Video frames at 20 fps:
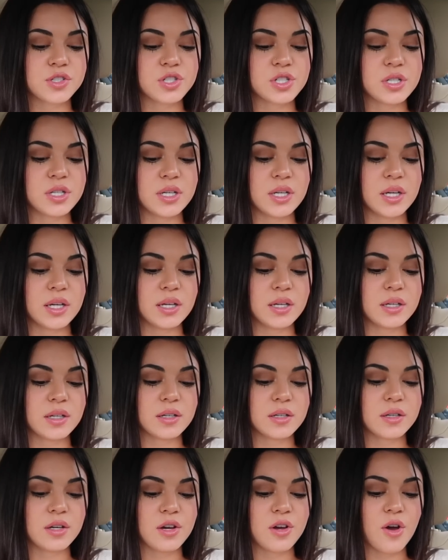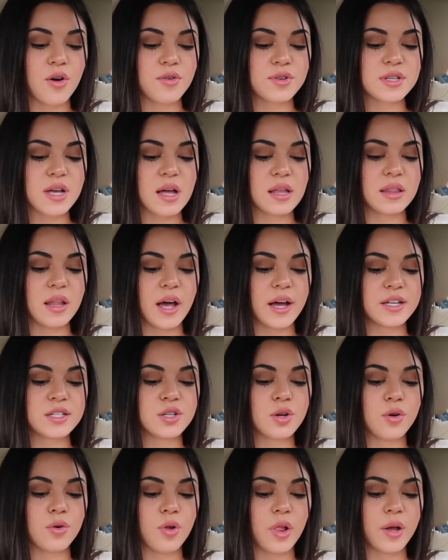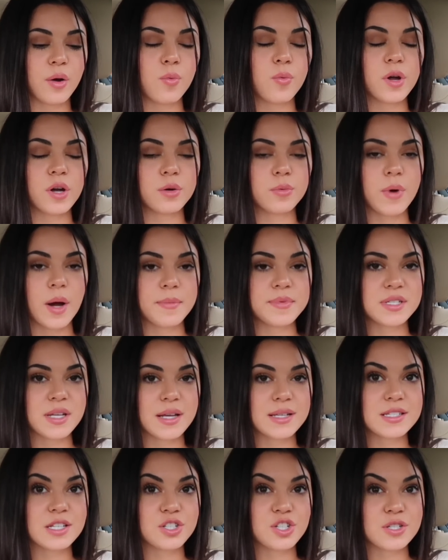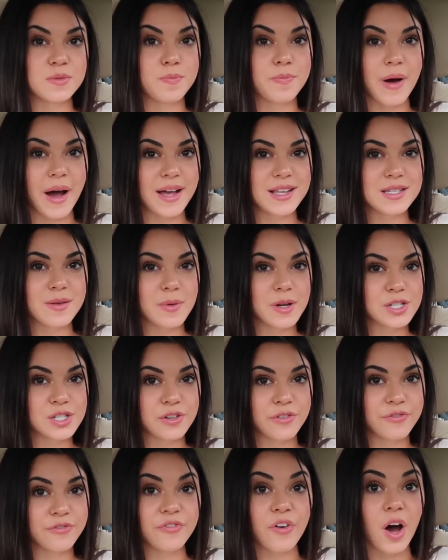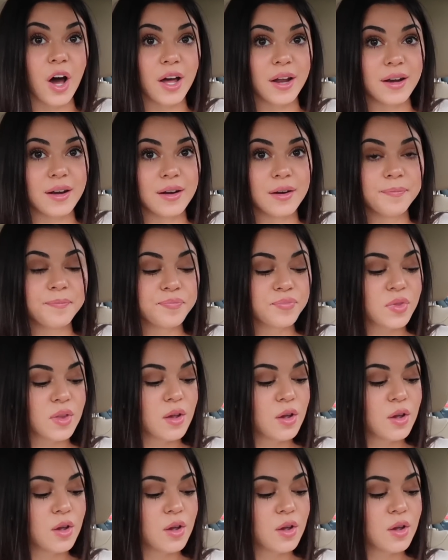She goes online to like weird websites and just buys a bunch of fun